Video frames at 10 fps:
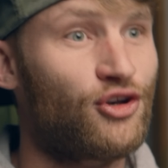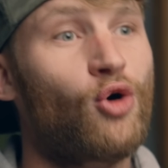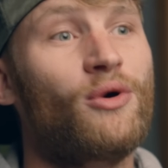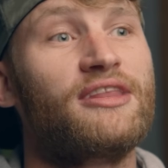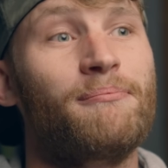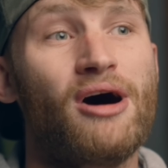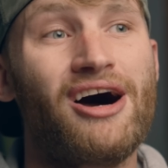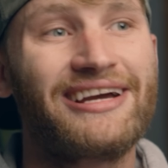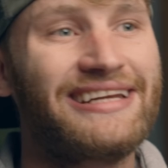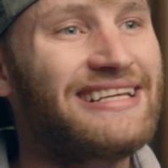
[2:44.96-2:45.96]
know when the
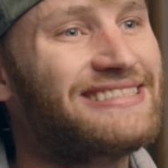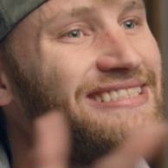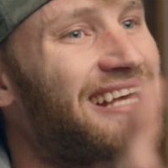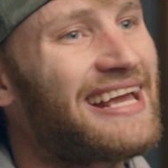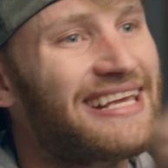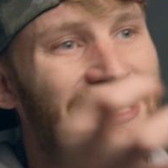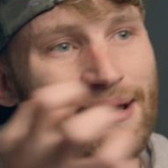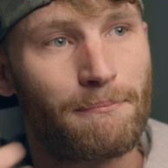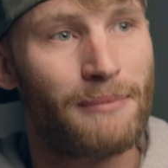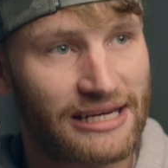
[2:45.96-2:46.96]
market is
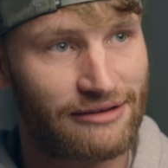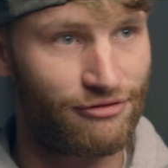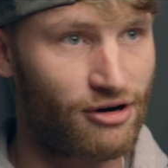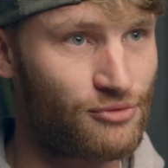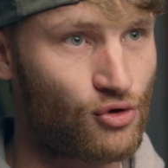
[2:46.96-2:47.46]
taking money from